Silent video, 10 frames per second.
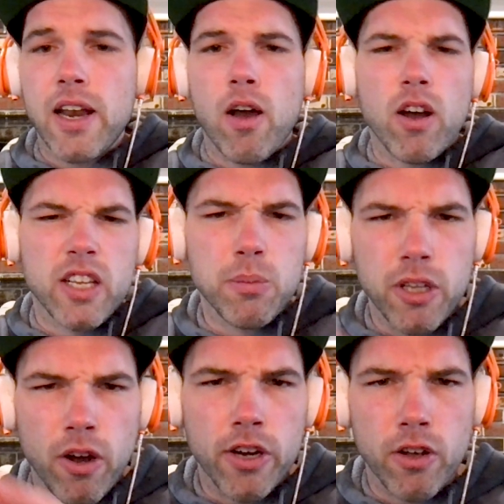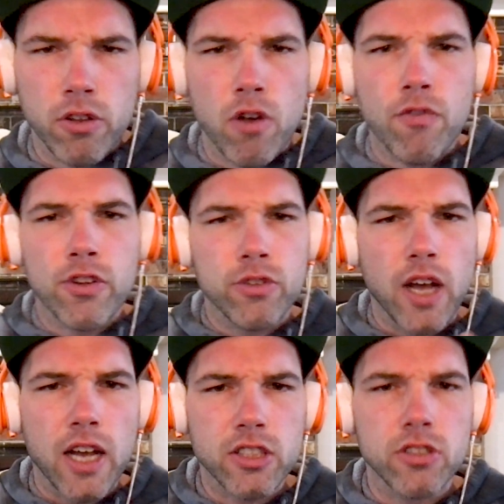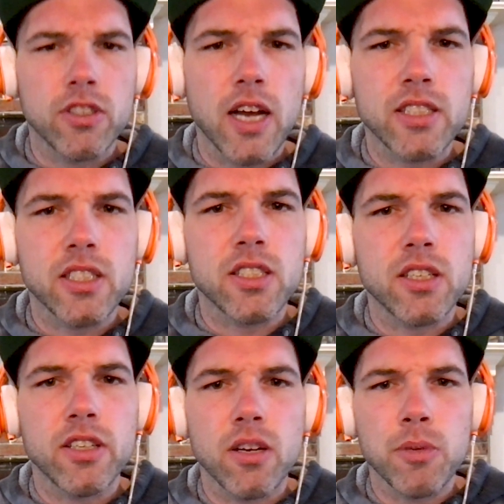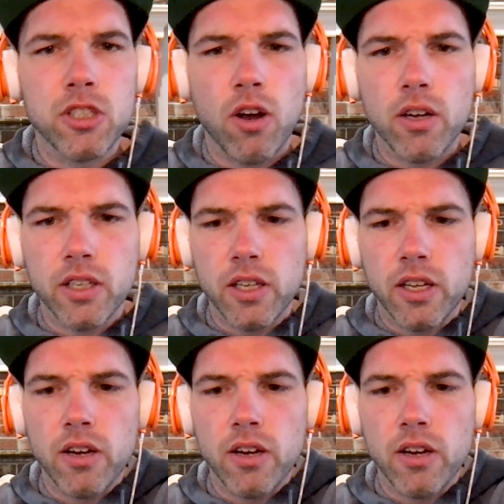And now I'll keep the audio low for you guys so you guys can still hear me talking